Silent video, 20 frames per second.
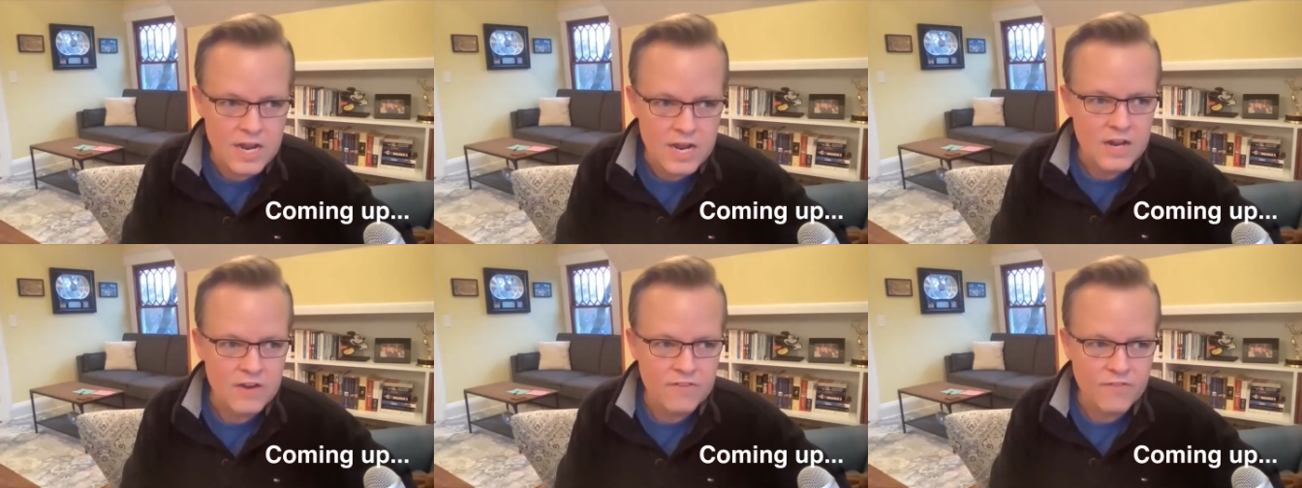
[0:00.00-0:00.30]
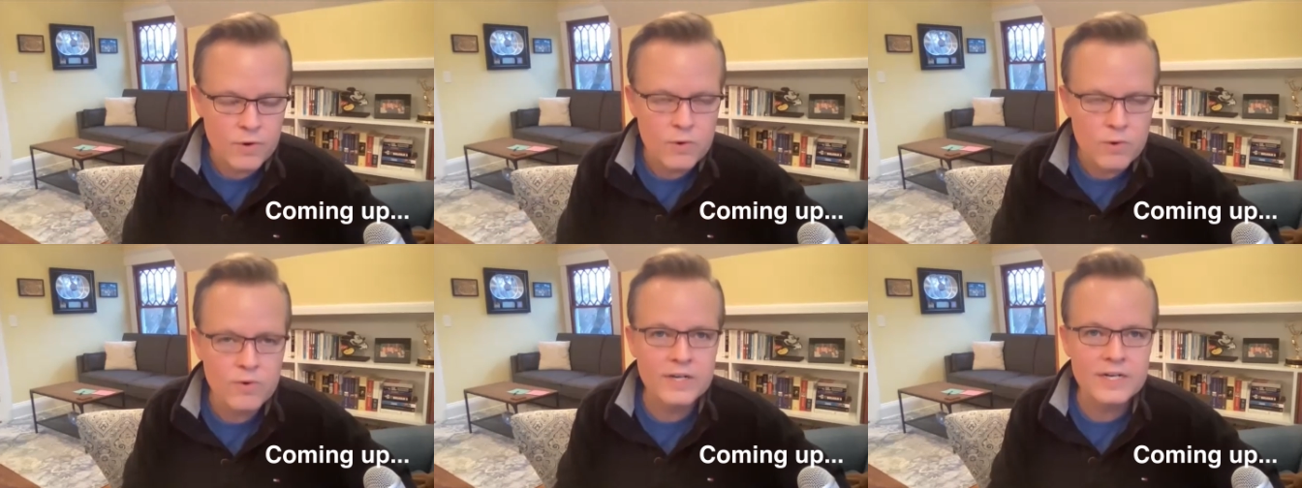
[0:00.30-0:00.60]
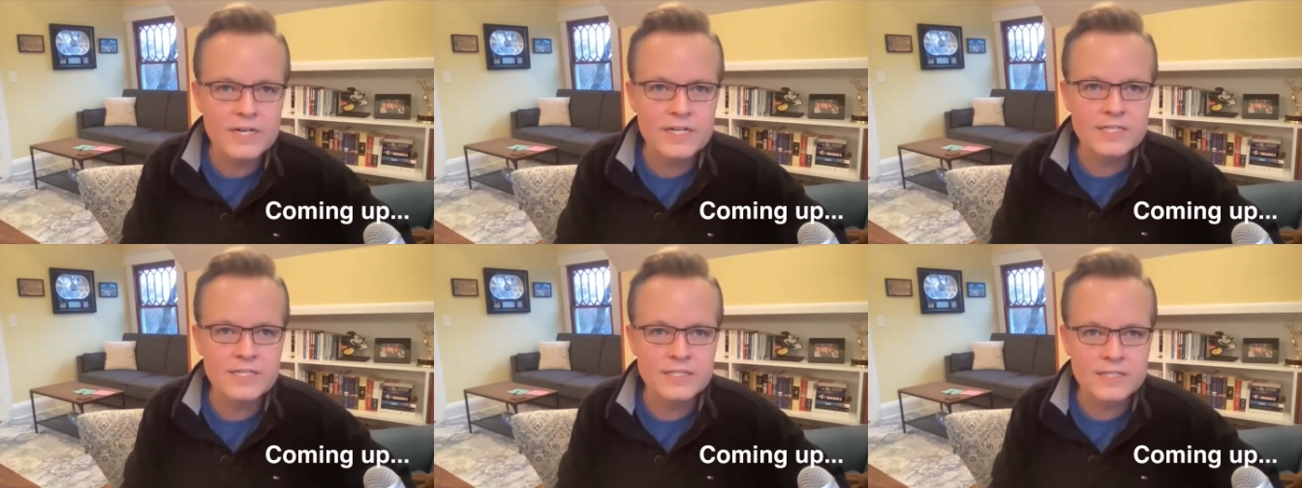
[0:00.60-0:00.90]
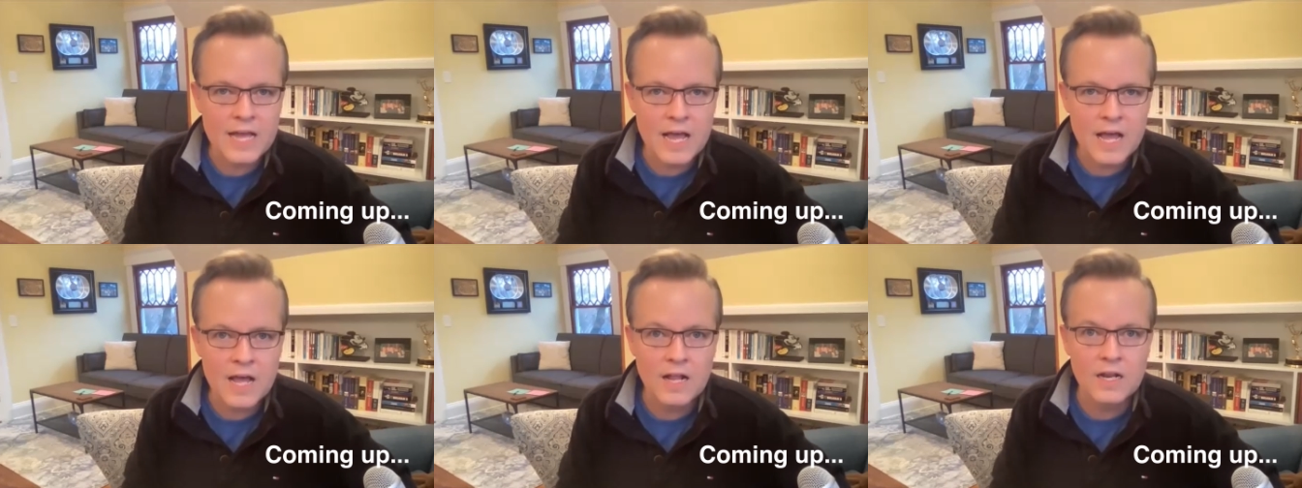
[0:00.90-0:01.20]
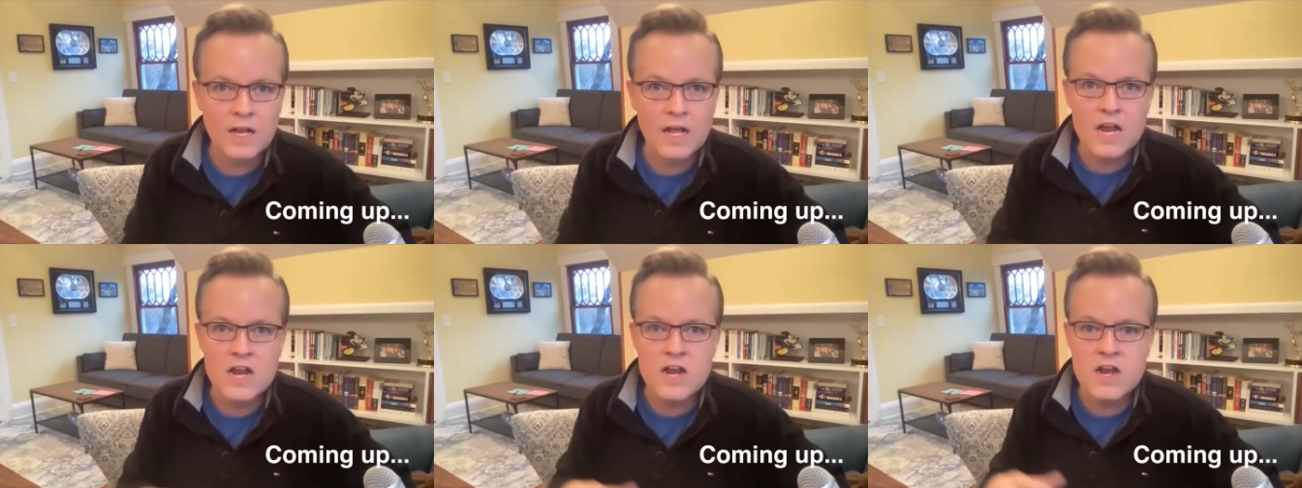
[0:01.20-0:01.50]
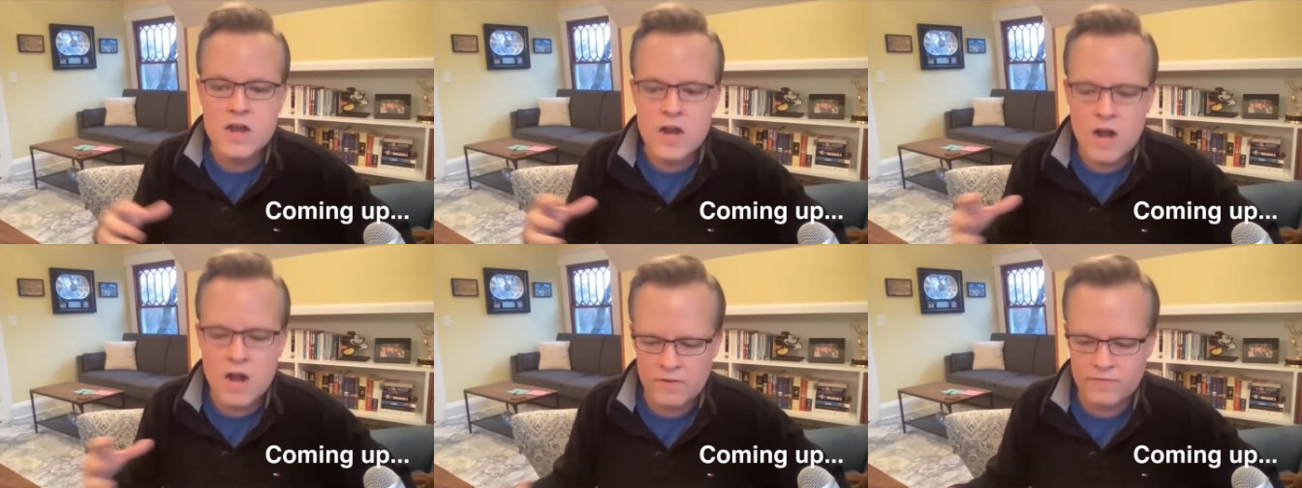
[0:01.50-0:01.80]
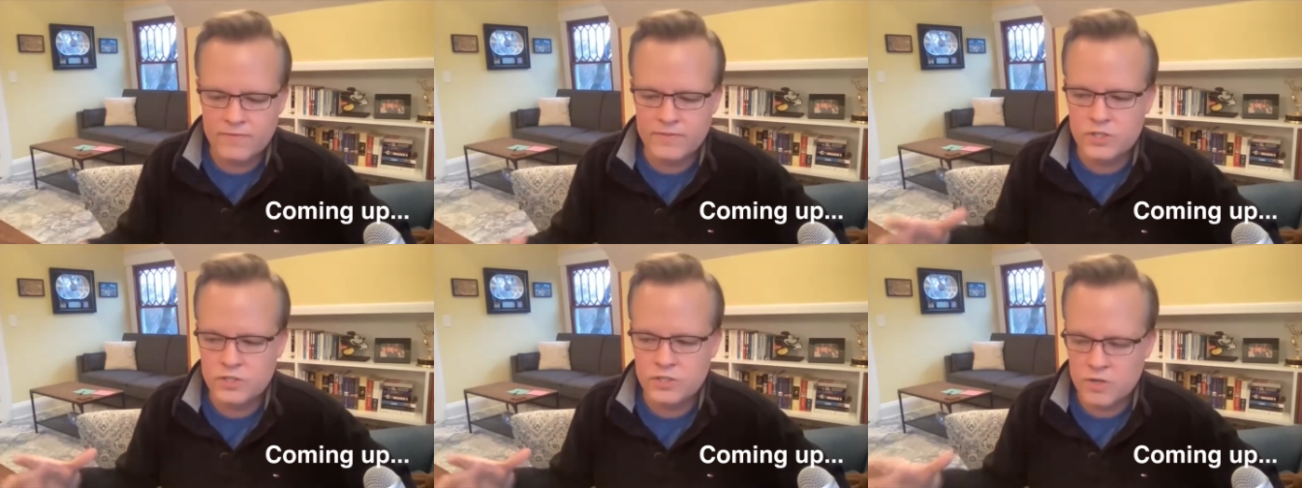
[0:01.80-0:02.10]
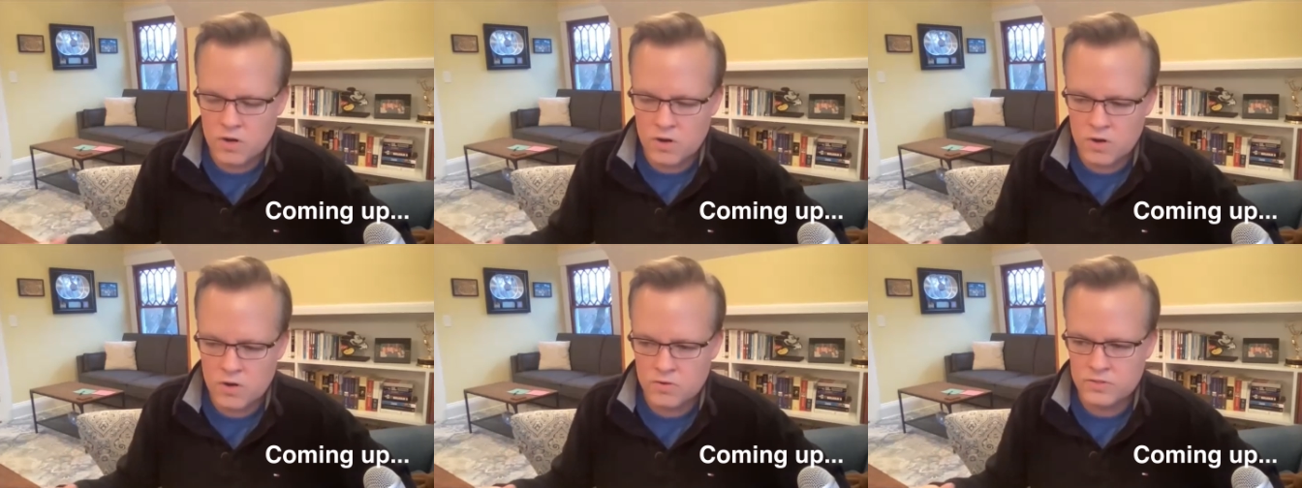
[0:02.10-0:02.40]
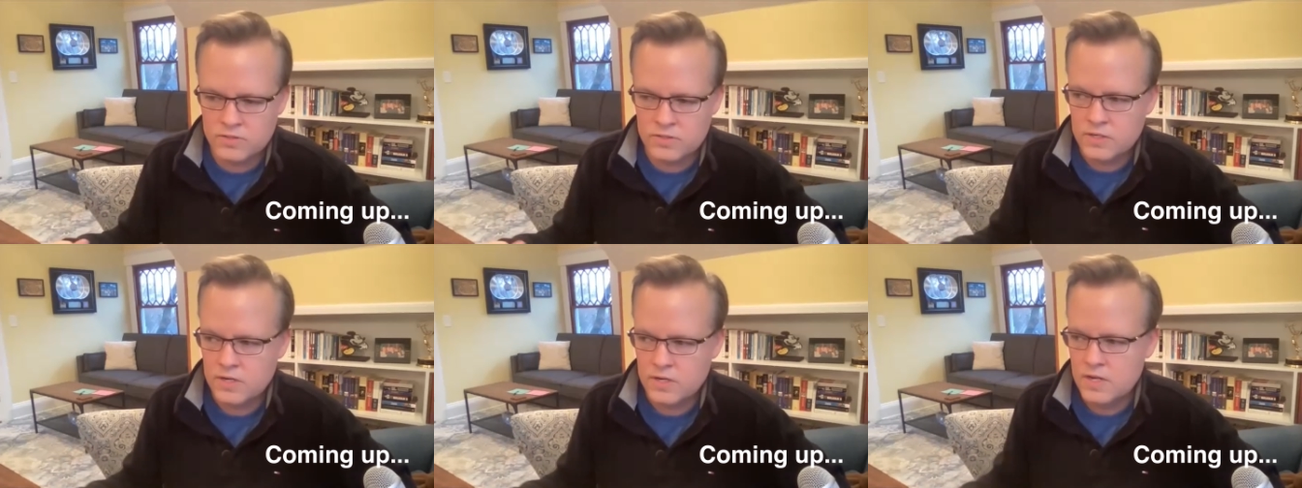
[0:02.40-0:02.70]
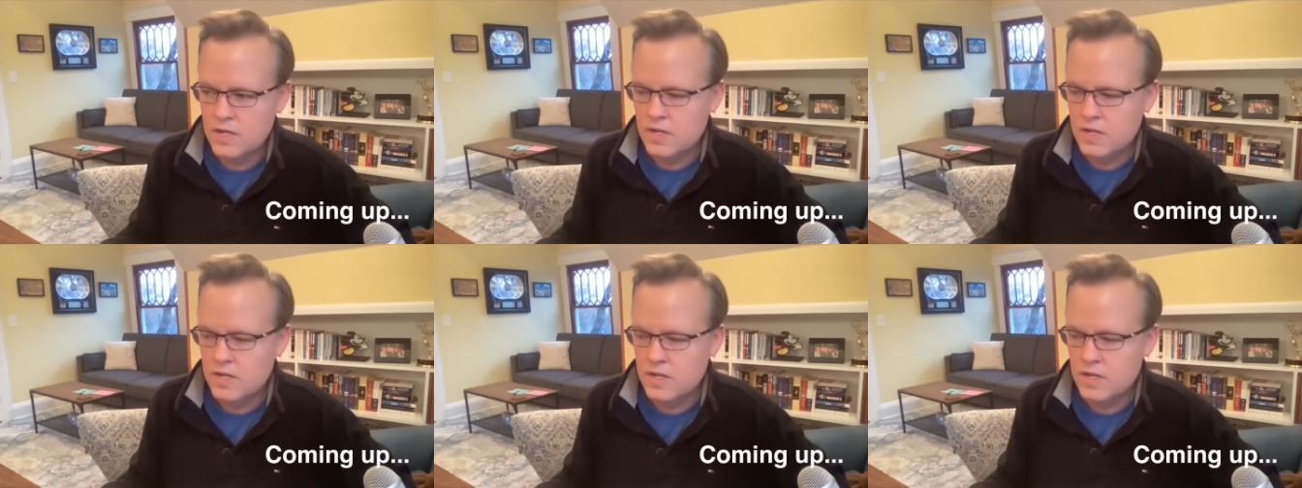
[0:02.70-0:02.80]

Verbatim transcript: if we were going to sell enough shows